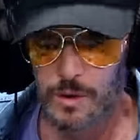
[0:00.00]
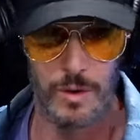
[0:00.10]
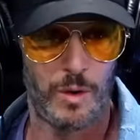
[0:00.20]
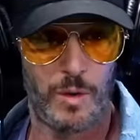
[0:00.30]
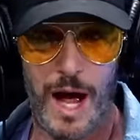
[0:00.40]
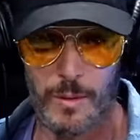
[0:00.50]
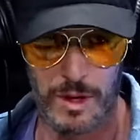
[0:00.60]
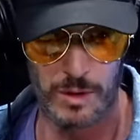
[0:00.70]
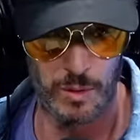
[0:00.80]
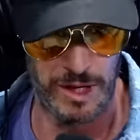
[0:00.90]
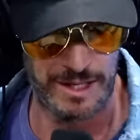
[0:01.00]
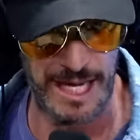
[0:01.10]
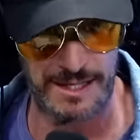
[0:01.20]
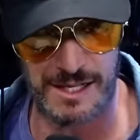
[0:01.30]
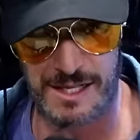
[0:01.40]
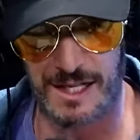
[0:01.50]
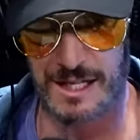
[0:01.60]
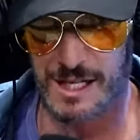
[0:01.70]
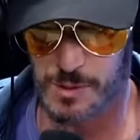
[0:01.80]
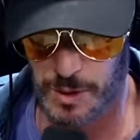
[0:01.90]
phone. I will. We're in Kansas City
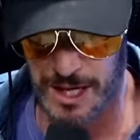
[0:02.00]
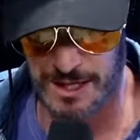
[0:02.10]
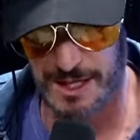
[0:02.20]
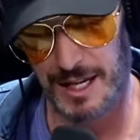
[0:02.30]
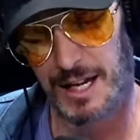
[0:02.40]
this week.